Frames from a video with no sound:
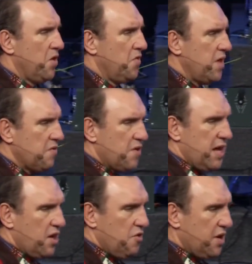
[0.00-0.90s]
That's
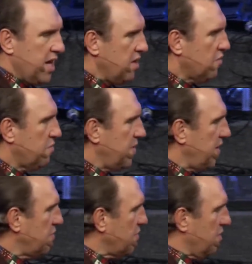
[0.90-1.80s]
like your kids when
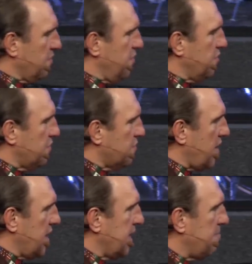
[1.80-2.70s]
they start first
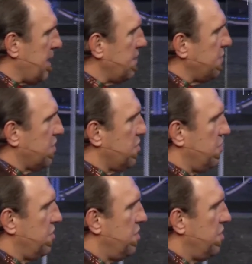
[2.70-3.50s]
riding a bicycle.